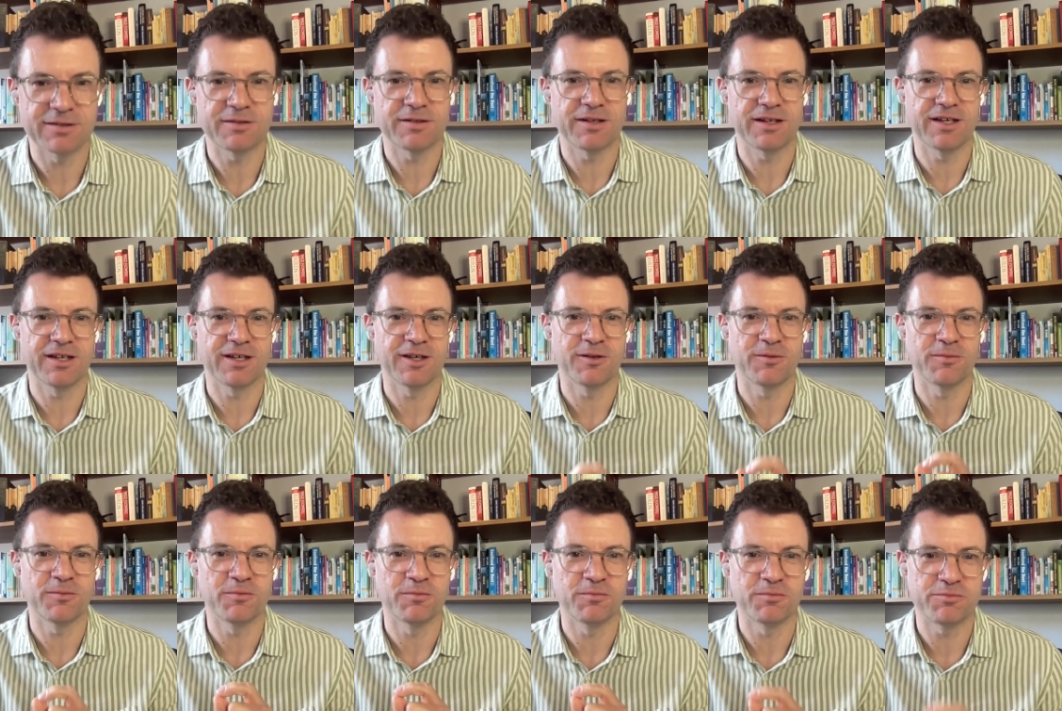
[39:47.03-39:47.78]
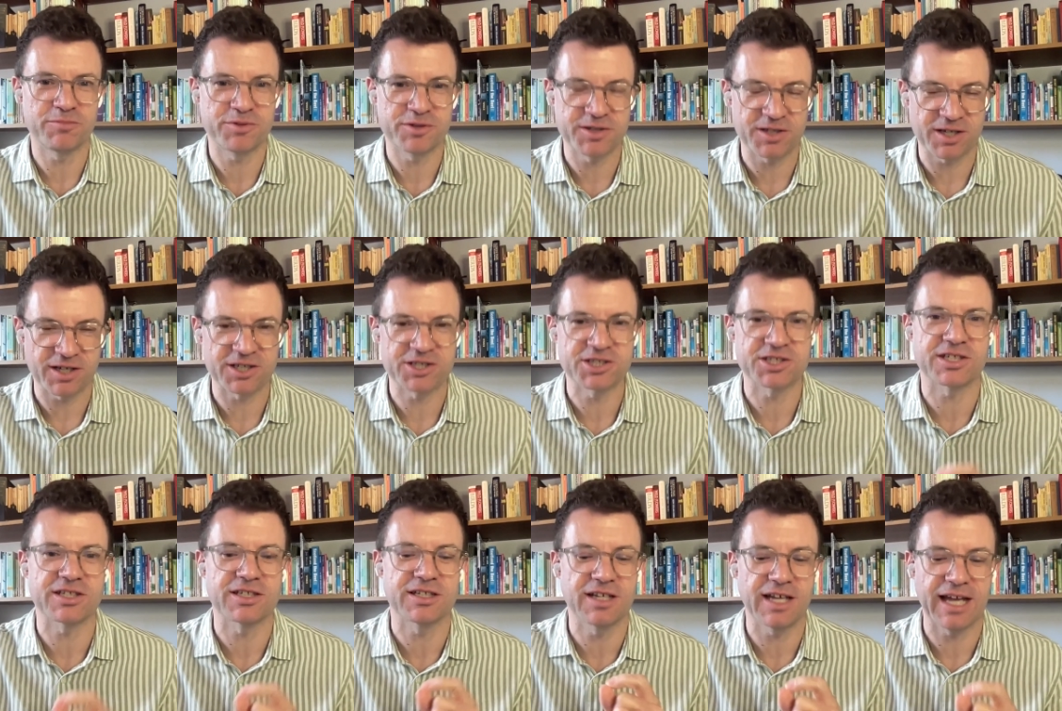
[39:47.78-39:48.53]

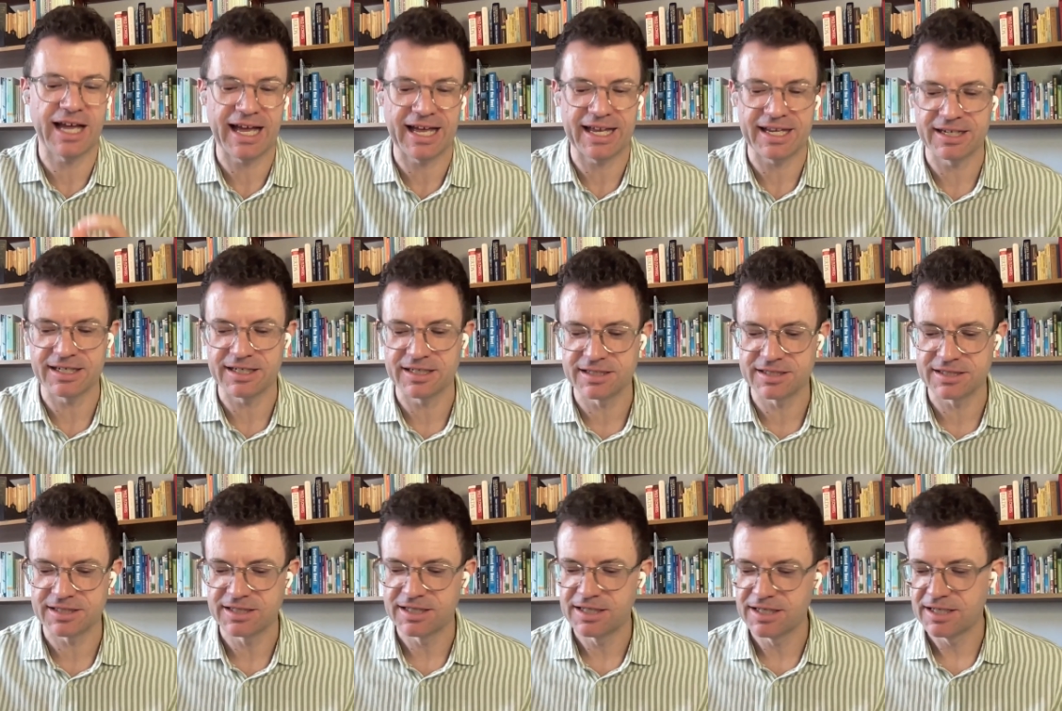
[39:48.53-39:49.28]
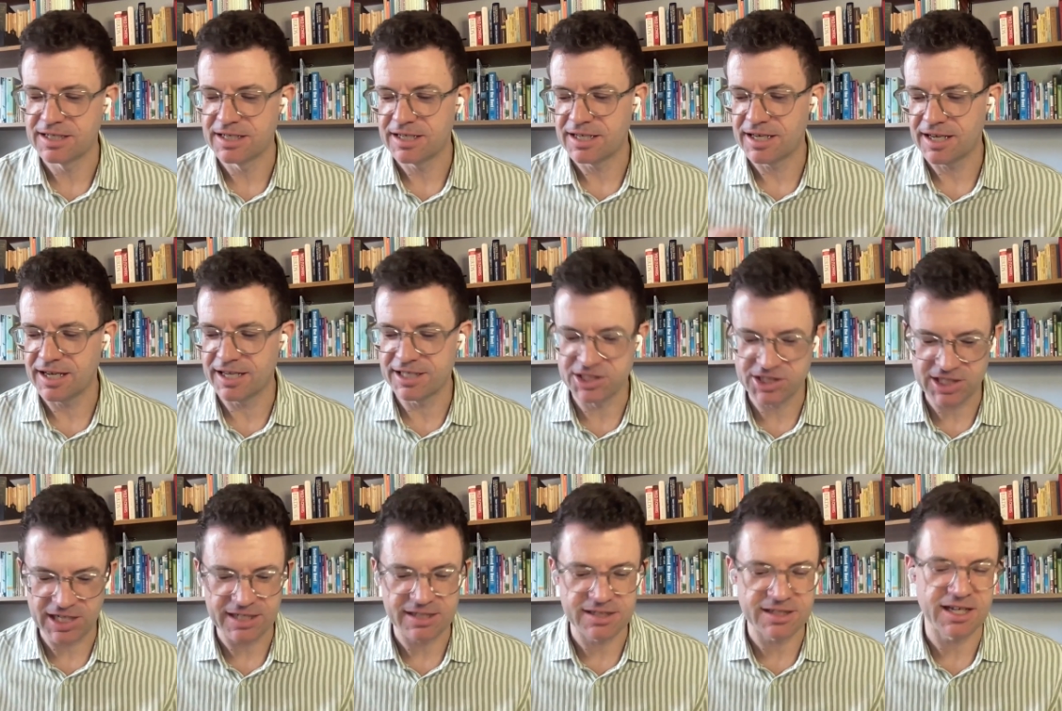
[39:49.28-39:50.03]
production and
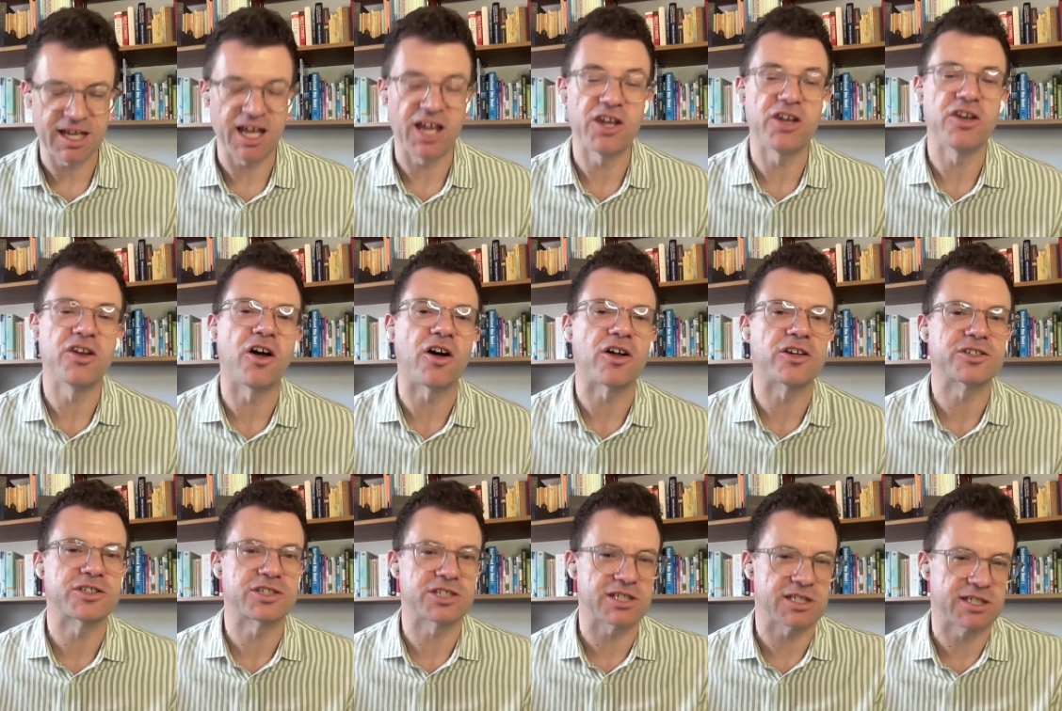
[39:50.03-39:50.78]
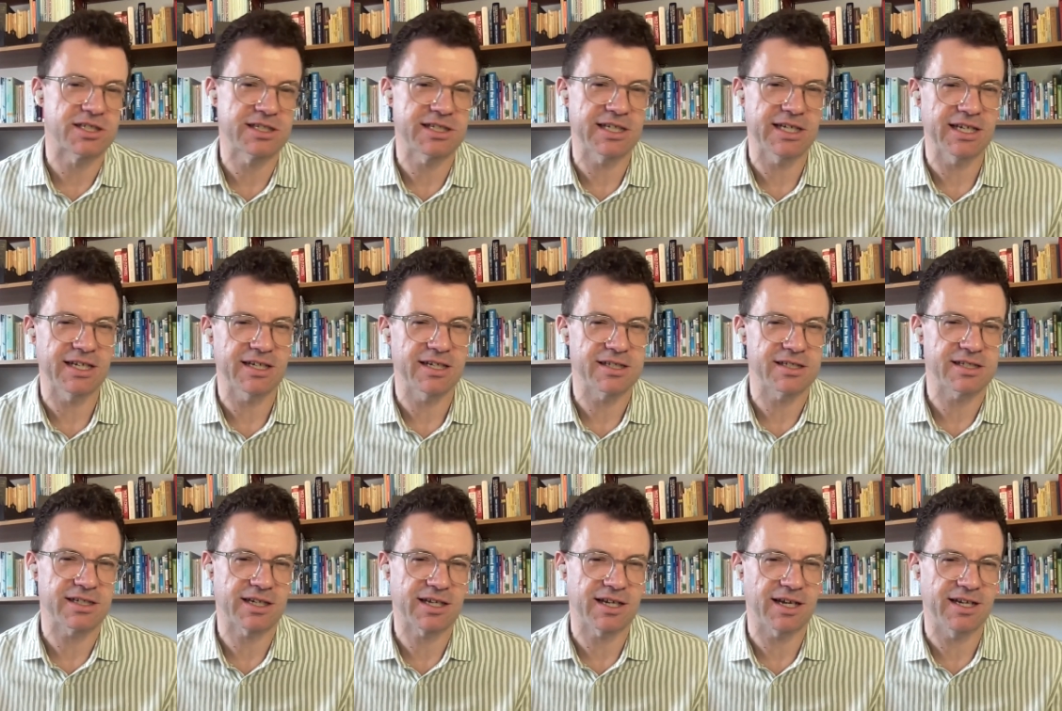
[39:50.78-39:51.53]
agenda, and not just see it as
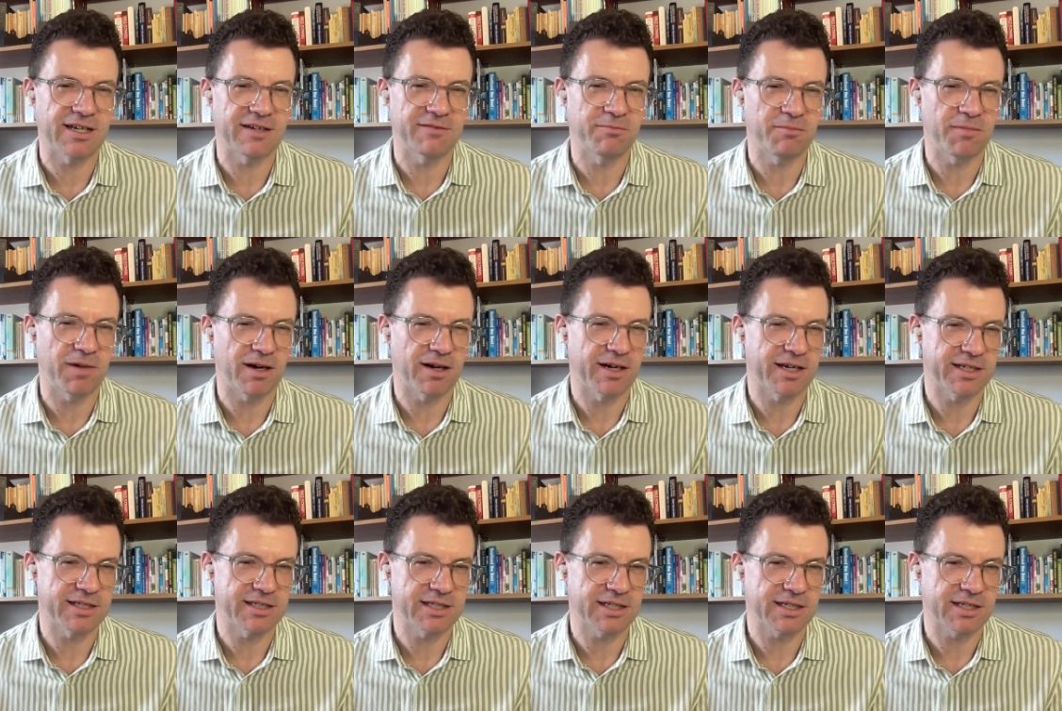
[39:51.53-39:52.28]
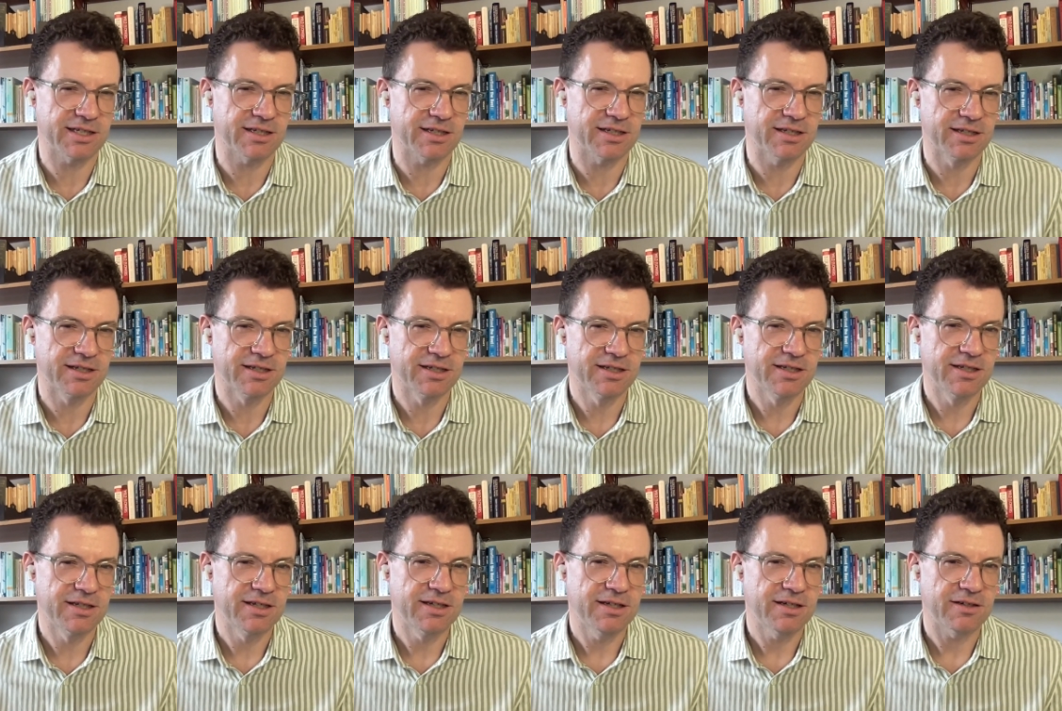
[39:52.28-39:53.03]
a kind of marketing
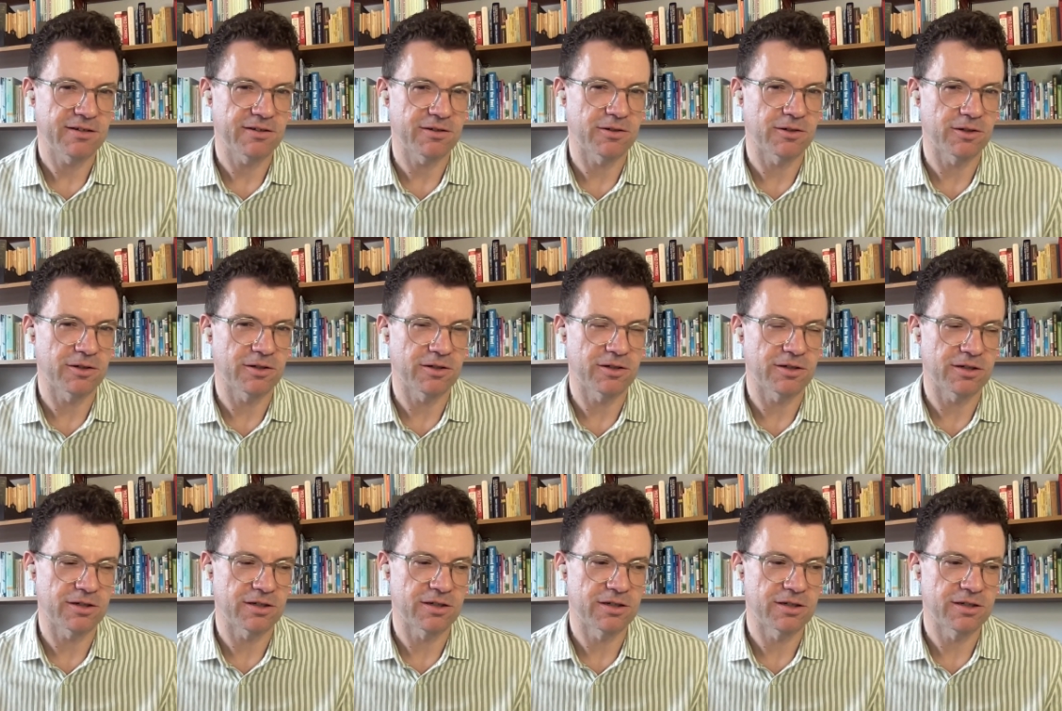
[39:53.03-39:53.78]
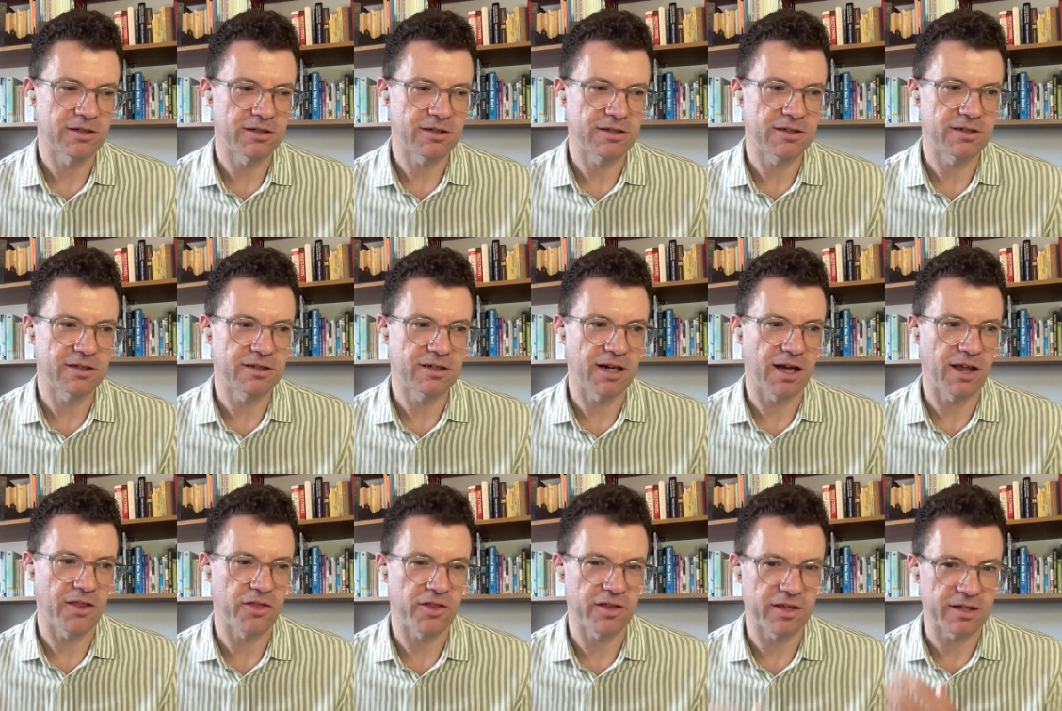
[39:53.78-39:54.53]
or
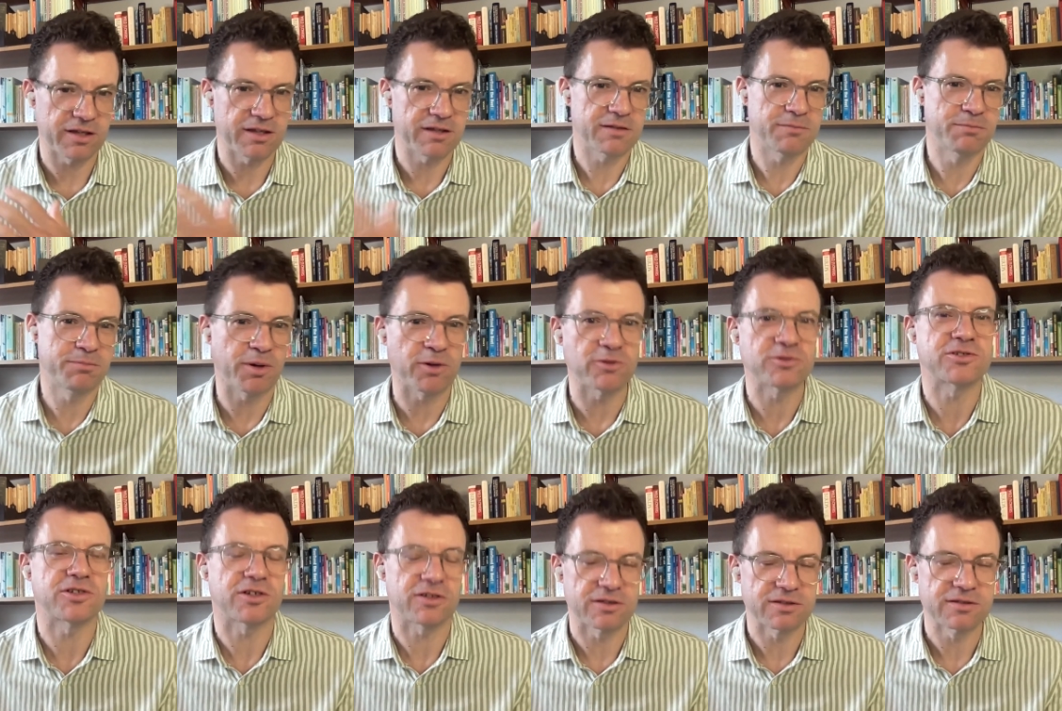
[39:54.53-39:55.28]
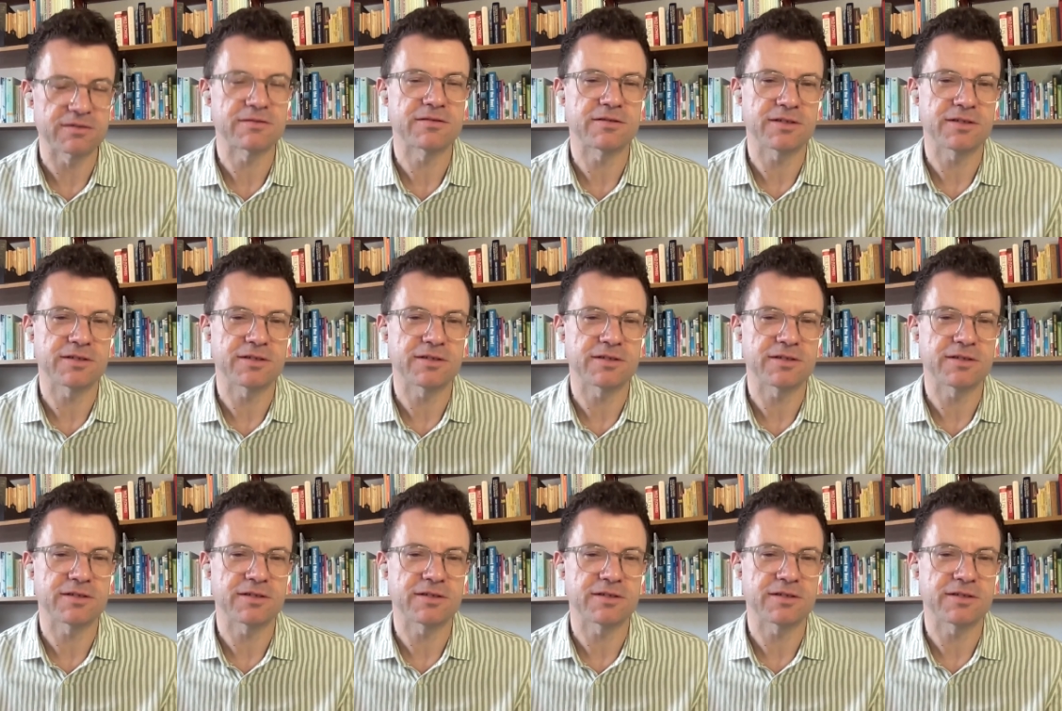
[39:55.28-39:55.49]
other bolt-on.